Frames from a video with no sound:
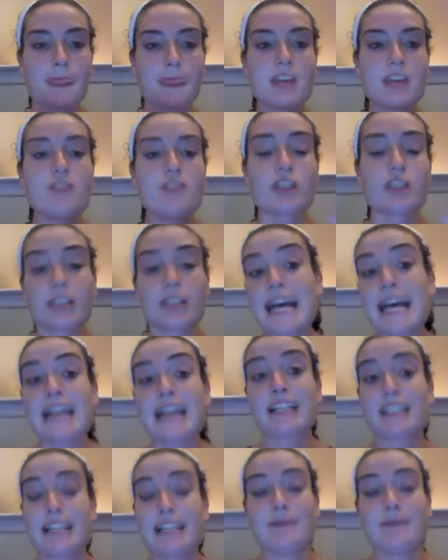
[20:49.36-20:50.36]
you just
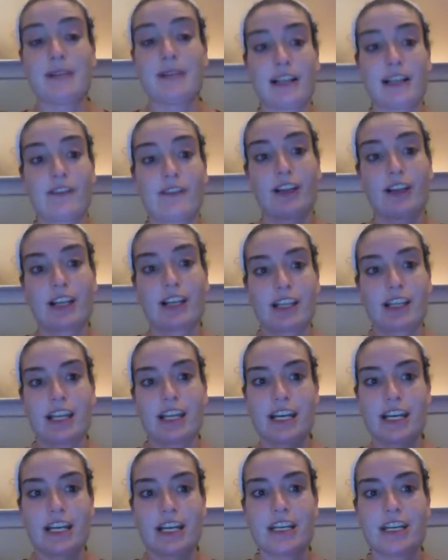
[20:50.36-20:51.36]
ask them. And I feel like
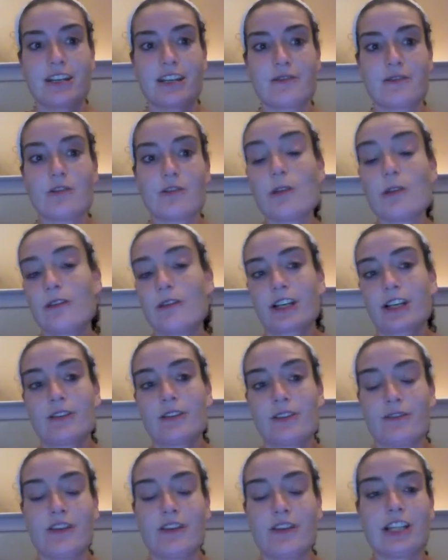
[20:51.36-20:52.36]
whoever
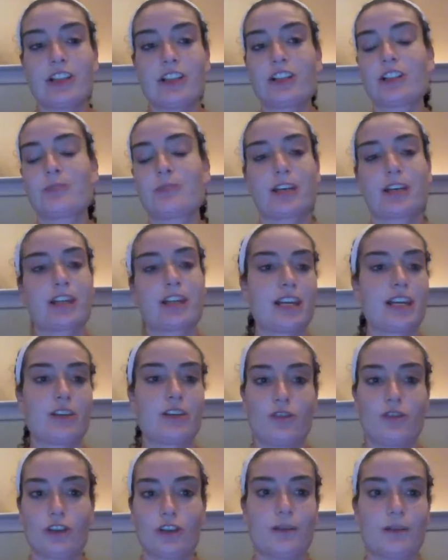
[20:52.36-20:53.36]
gives advice, you just be like, thank
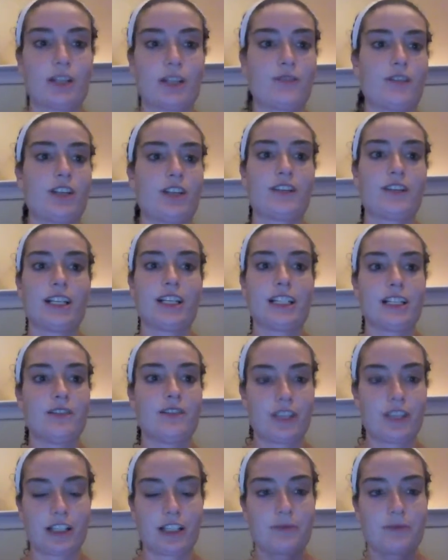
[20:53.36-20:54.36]
you so much for your advice. I
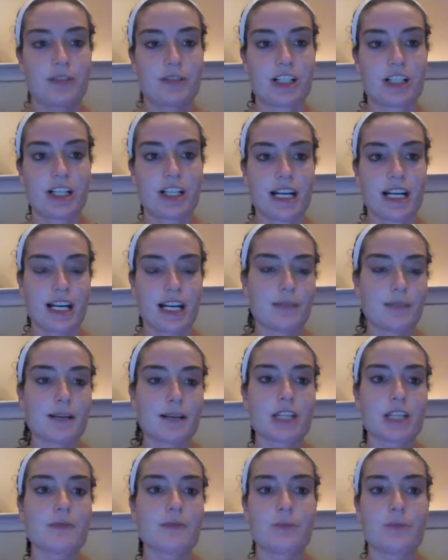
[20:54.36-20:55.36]
really appreciate it. And
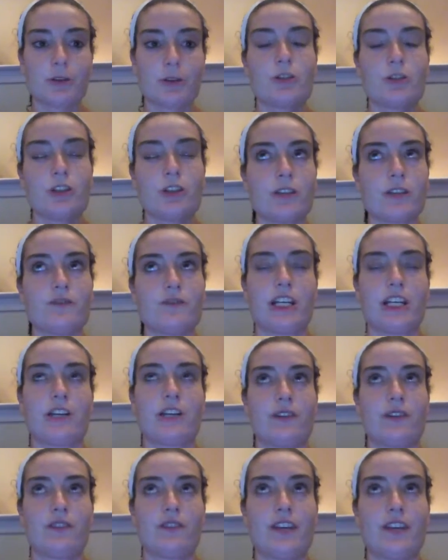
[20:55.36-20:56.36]
especially people who do give
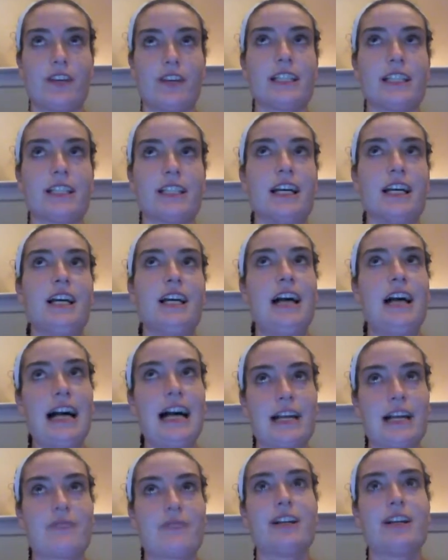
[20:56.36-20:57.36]
genuine advice,
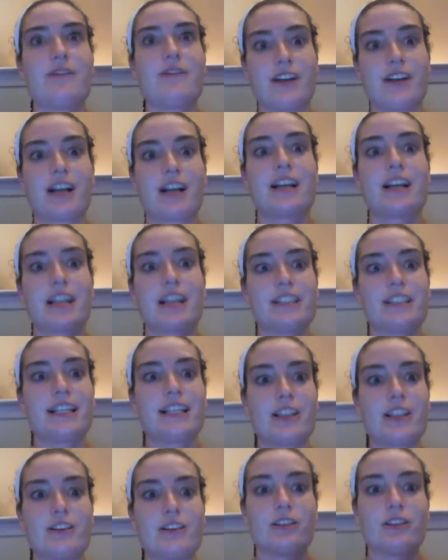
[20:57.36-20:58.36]
I like write a very nice
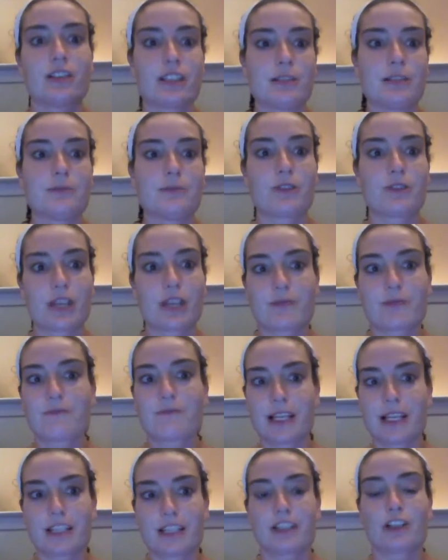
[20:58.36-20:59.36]
thank you note. Like someone like
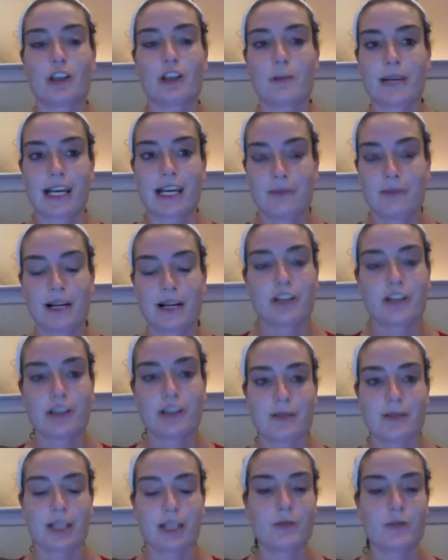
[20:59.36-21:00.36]
basically told me how to potty
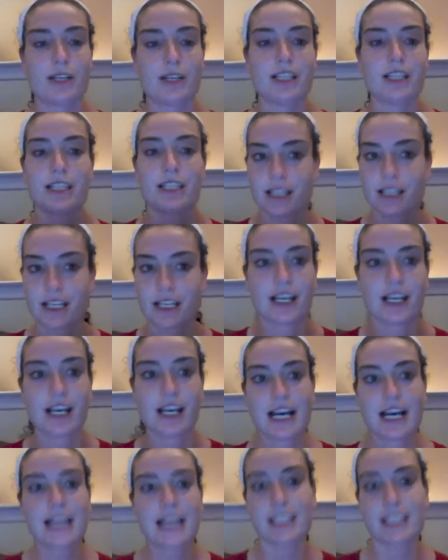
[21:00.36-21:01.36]
train my twins, and like
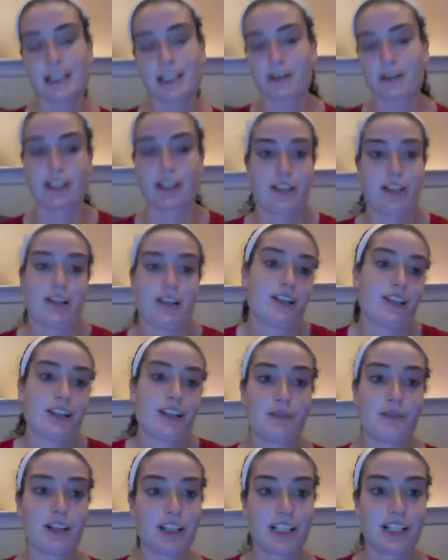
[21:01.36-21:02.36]
I did appreciate it. And then
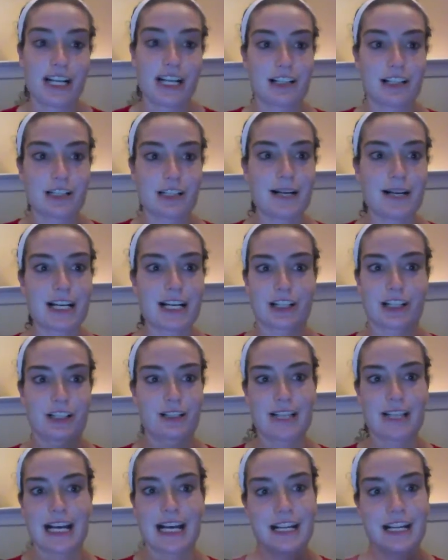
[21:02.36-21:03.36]
she bought a challenge pack,
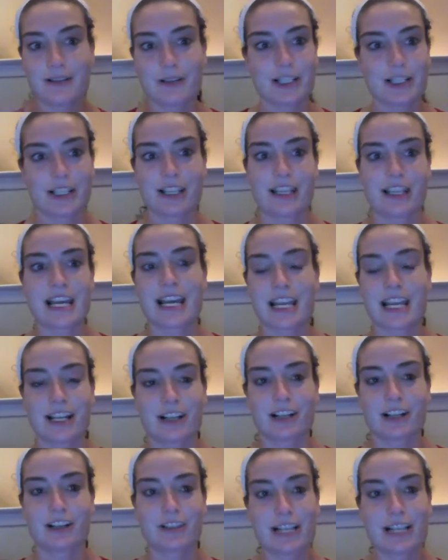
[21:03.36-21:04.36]
and I wasn't thanking
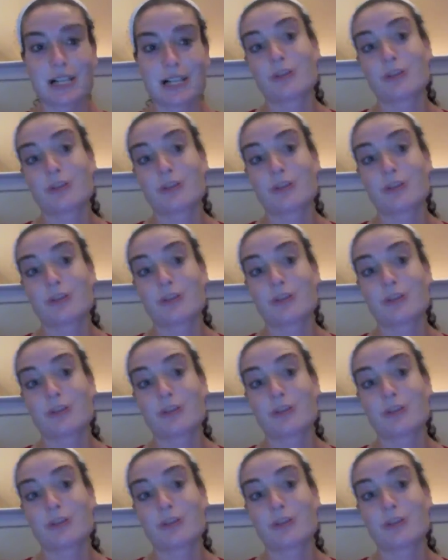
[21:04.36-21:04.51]
her. That's